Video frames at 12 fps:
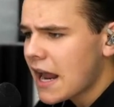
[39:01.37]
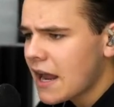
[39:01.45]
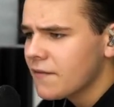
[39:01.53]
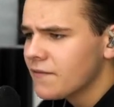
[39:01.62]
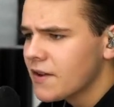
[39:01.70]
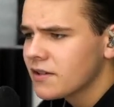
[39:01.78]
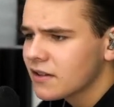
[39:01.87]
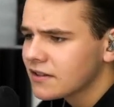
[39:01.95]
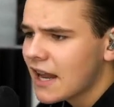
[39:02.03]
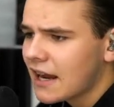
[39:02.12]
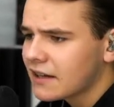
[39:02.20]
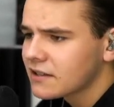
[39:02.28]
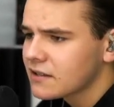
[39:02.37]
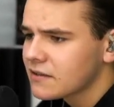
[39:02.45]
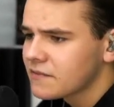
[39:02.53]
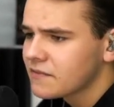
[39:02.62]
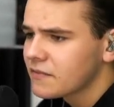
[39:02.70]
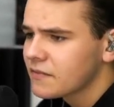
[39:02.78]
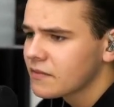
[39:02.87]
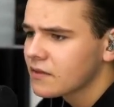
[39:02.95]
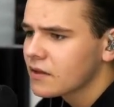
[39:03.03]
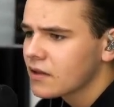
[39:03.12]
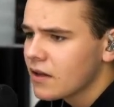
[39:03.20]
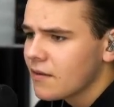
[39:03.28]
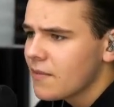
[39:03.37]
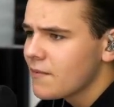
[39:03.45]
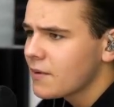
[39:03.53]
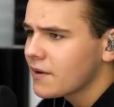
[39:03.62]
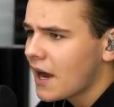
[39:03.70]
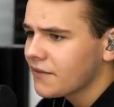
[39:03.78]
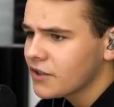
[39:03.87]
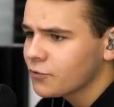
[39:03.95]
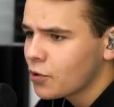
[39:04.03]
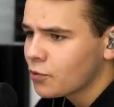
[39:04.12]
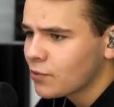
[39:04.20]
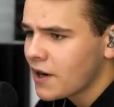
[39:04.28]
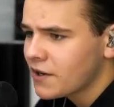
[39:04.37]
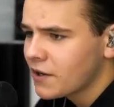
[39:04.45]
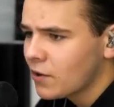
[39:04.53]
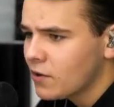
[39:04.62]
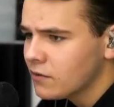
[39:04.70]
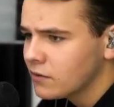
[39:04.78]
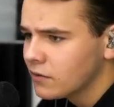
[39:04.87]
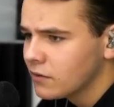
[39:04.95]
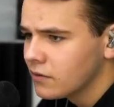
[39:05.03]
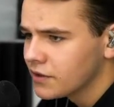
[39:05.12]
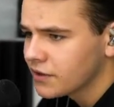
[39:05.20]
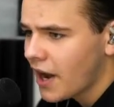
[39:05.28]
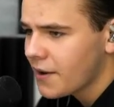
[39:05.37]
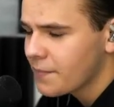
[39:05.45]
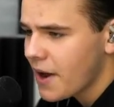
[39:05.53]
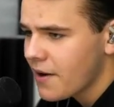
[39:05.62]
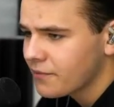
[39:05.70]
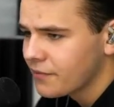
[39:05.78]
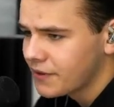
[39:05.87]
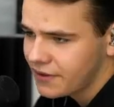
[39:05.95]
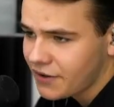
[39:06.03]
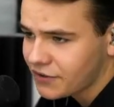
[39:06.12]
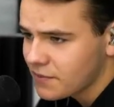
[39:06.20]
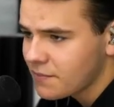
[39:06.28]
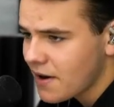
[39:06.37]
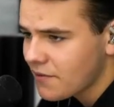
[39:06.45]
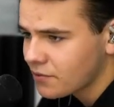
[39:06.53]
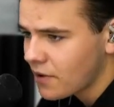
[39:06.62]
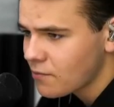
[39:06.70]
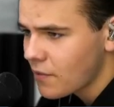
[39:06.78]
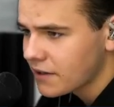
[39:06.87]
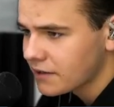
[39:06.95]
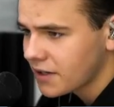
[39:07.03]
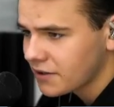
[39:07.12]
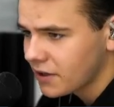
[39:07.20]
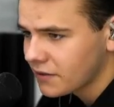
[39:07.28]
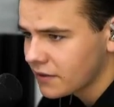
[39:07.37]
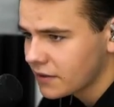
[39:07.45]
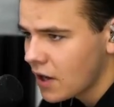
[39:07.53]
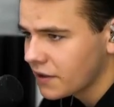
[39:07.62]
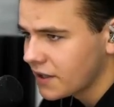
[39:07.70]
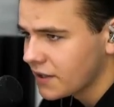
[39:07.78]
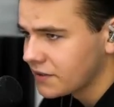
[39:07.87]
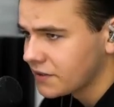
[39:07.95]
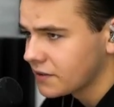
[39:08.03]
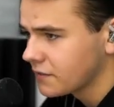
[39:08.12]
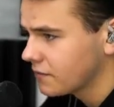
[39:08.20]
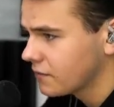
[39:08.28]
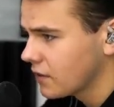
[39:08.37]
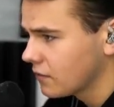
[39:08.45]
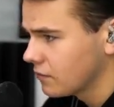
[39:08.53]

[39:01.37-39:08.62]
we visit next? Maybe we've got this one, Red Hill. It's got some paved runways, actually. No, it doesn't.